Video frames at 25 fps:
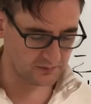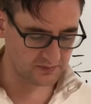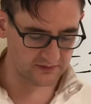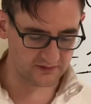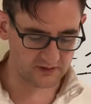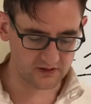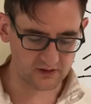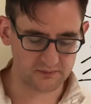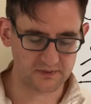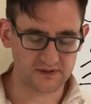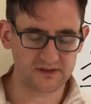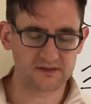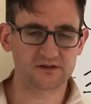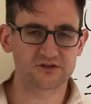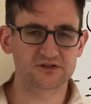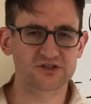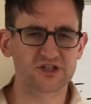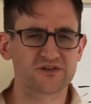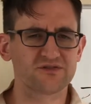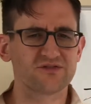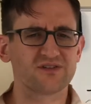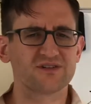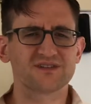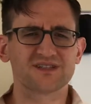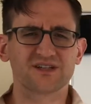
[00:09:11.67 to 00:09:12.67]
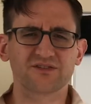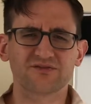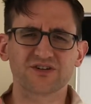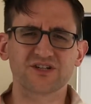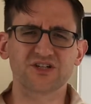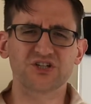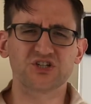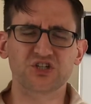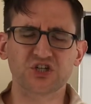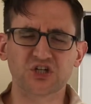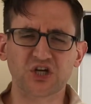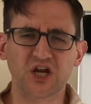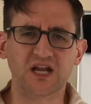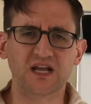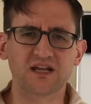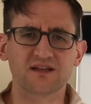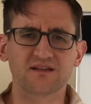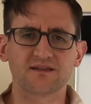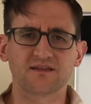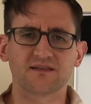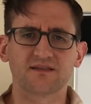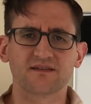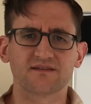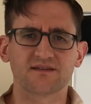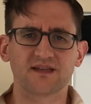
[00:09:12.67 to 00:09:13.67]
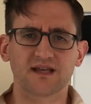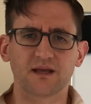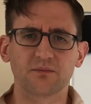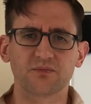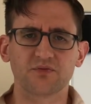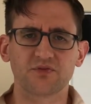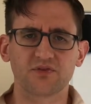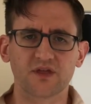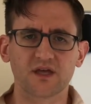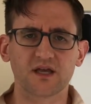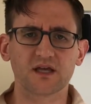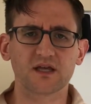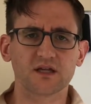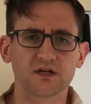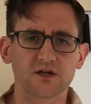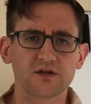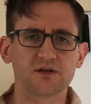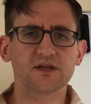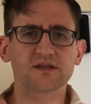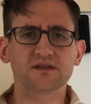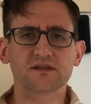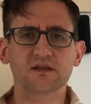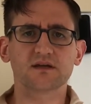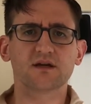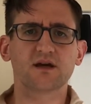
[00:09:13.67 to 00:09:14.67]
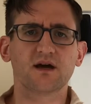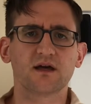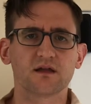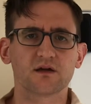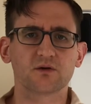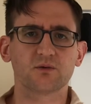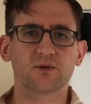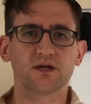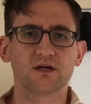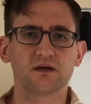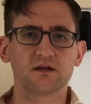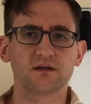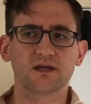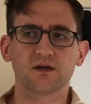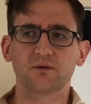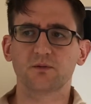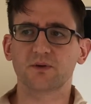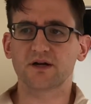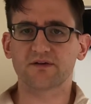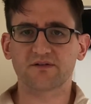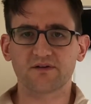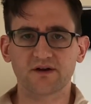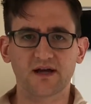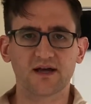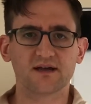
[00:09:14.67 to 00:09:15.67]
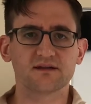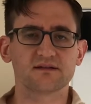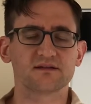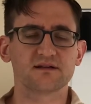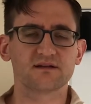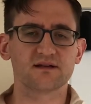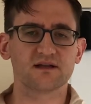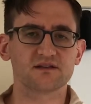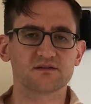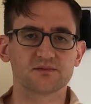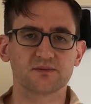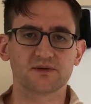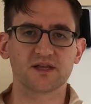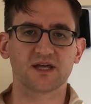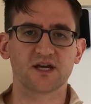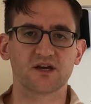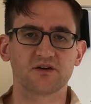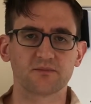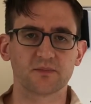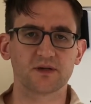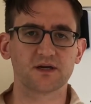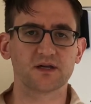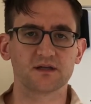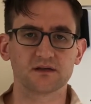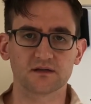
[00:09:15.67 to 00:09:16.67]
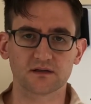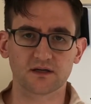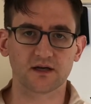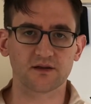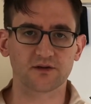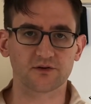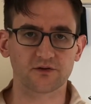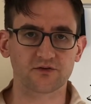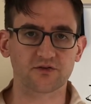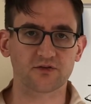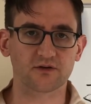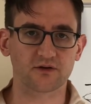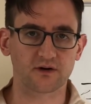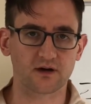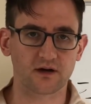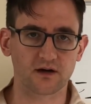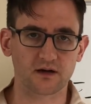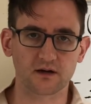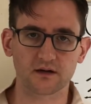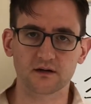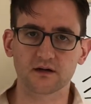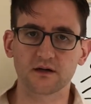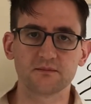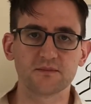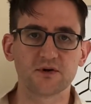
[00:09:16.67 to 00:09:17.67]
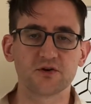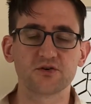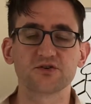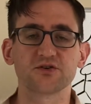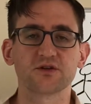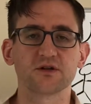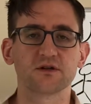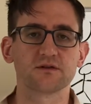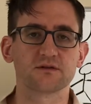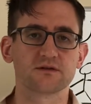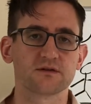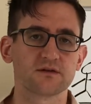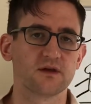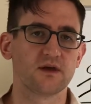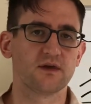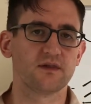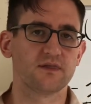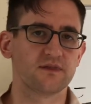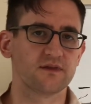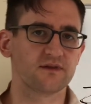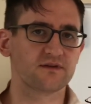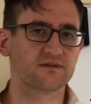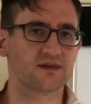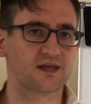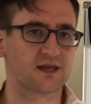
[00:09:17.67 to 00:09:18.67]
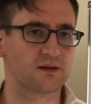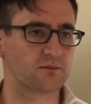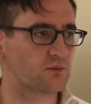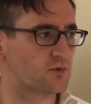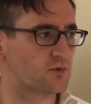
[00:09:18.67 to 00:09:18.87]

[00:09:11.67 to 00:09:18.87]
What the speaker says: a little bit. They're different shades of the same thing, like the color wheel, like whatever hexadecimal, how many colors there are, emotions the same